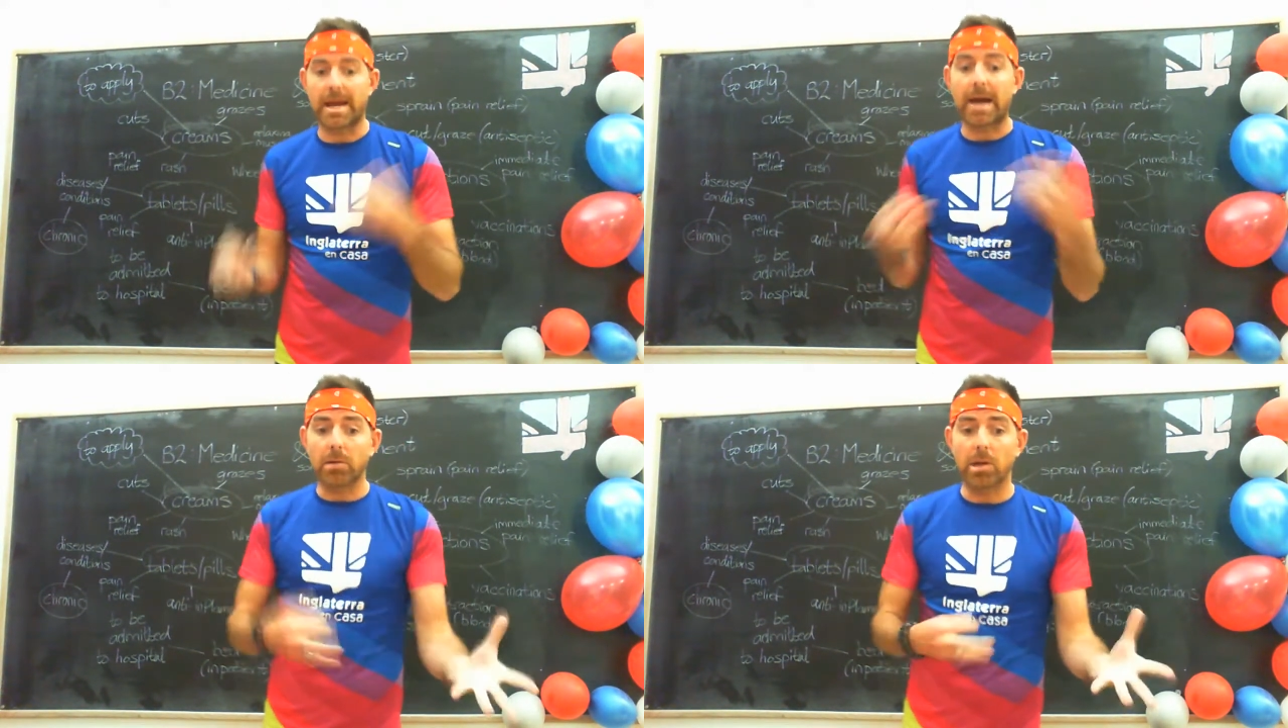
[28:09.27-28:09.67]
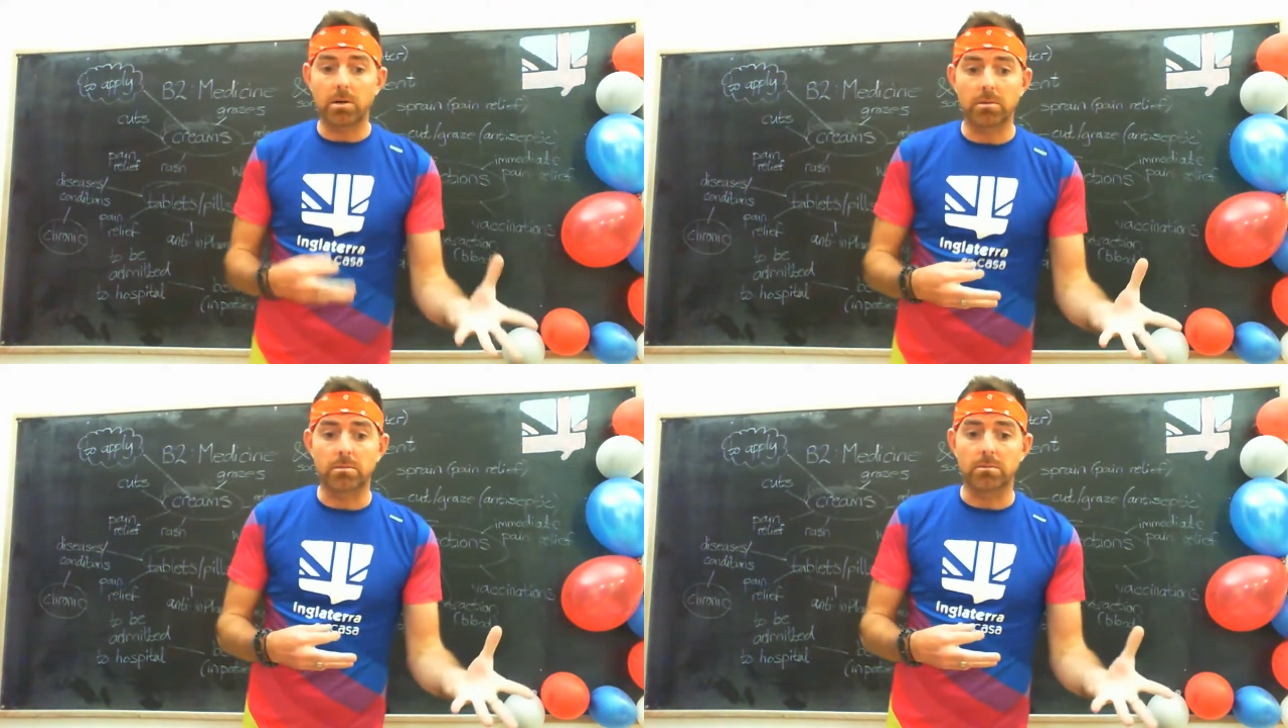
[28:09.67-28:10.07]
How
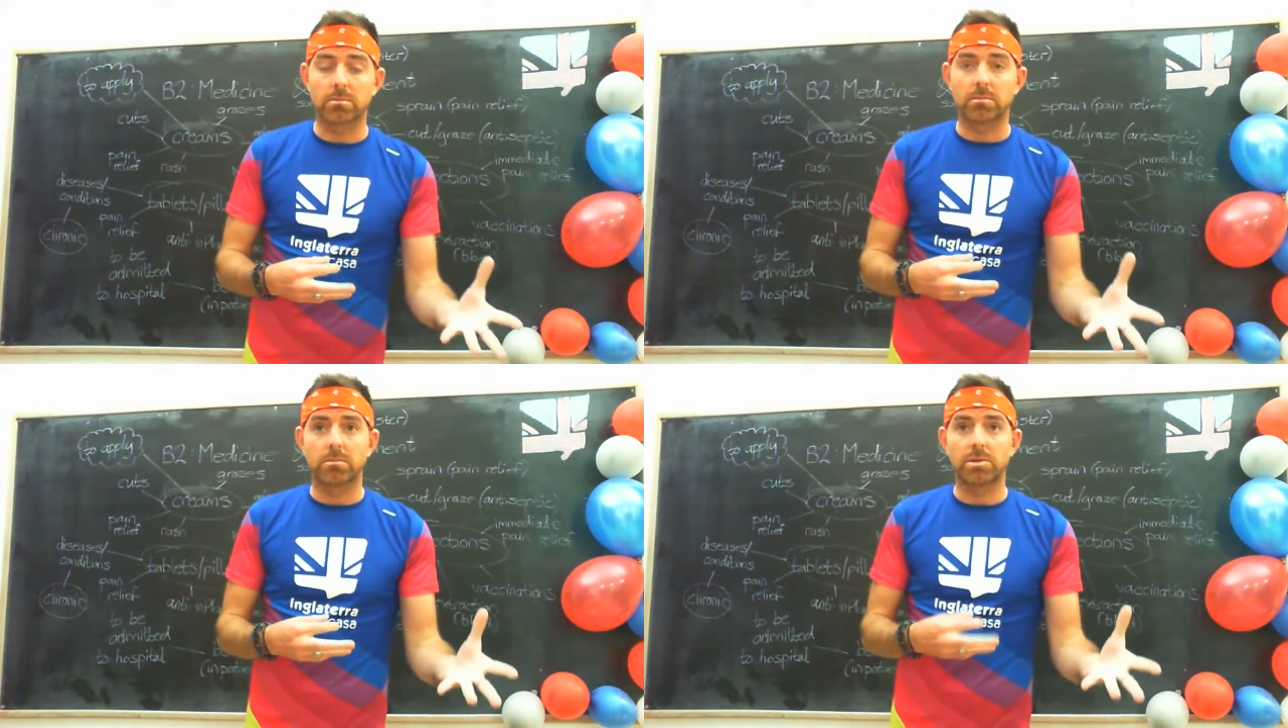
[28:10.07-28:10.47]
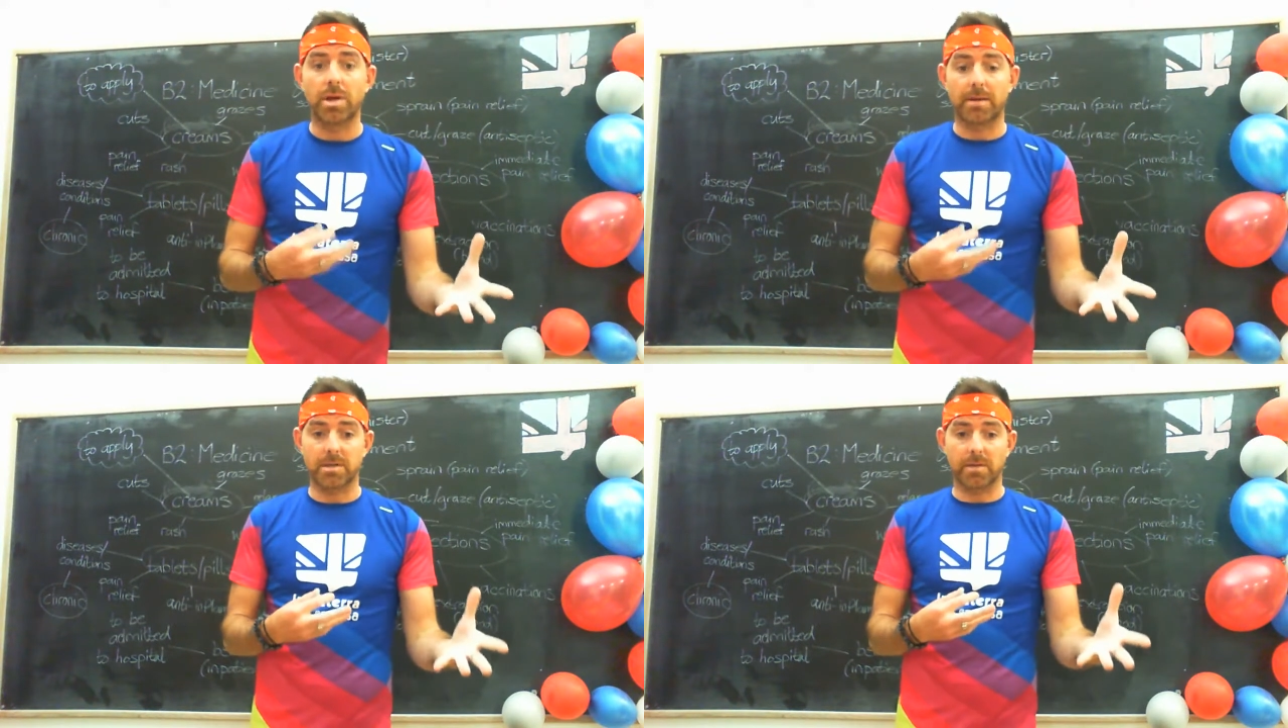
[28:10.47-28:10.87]
long do you
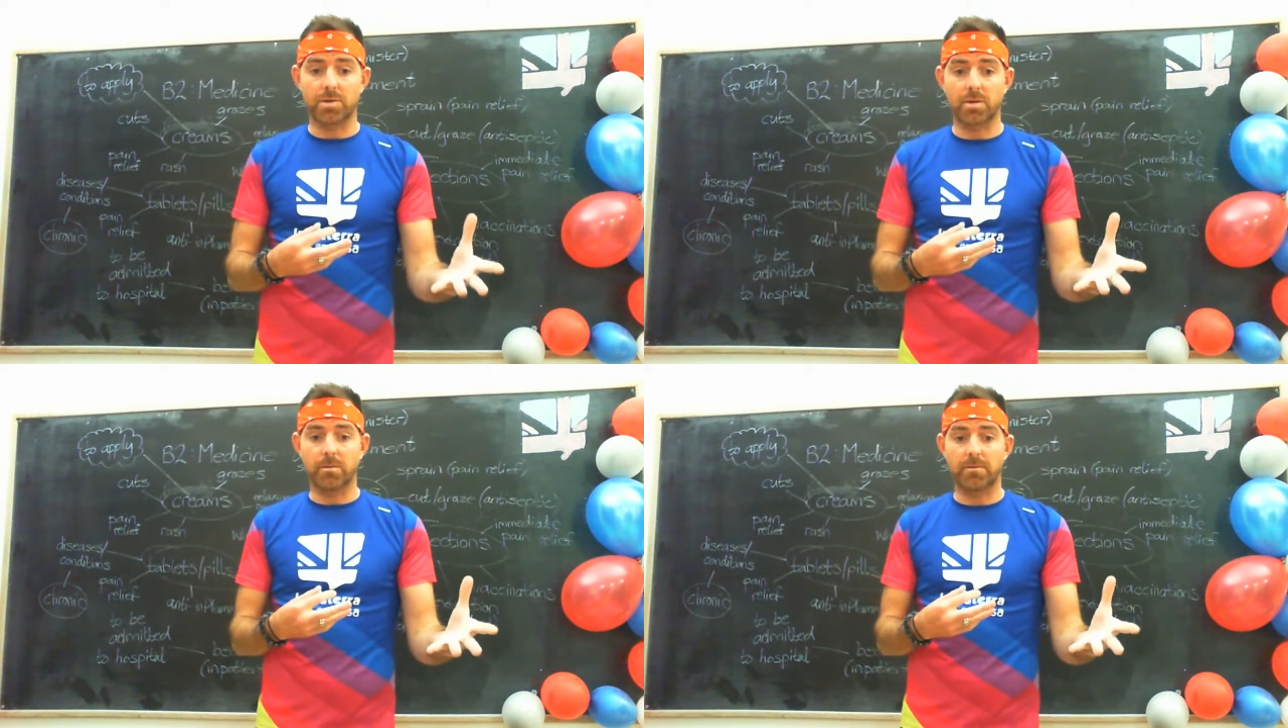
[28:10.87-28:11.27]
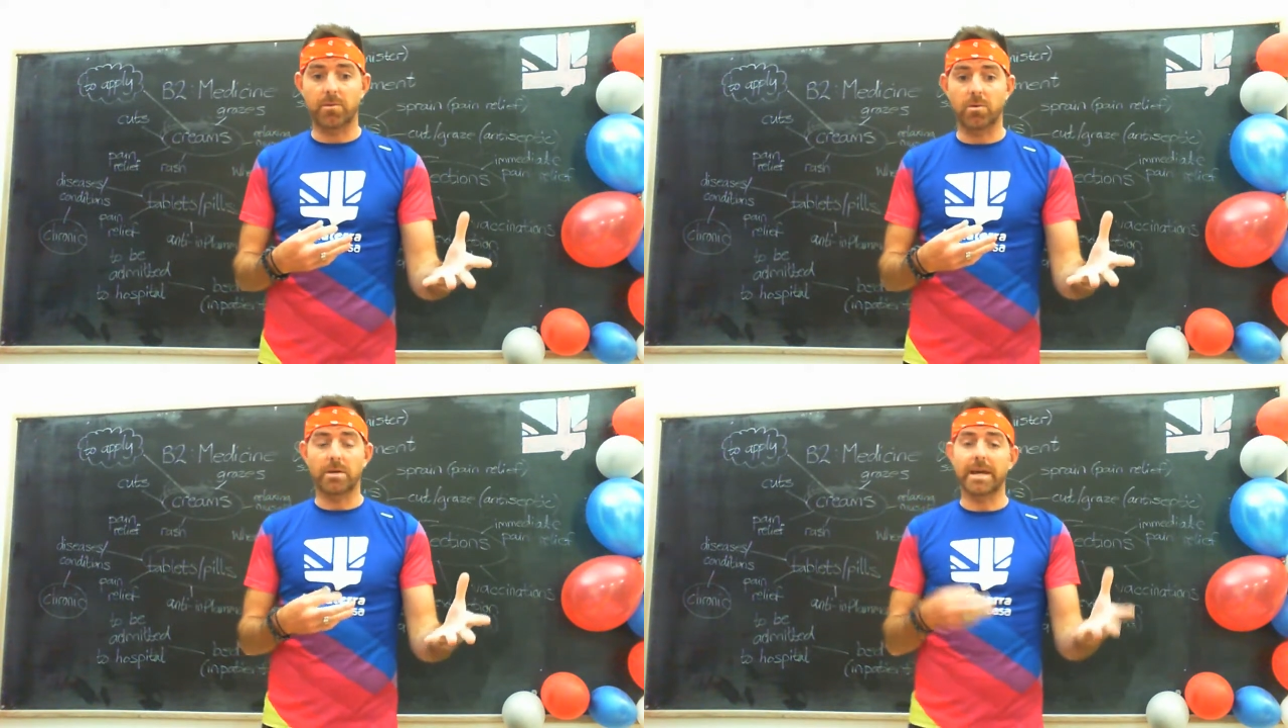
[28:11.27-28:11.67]
have to give treatment for?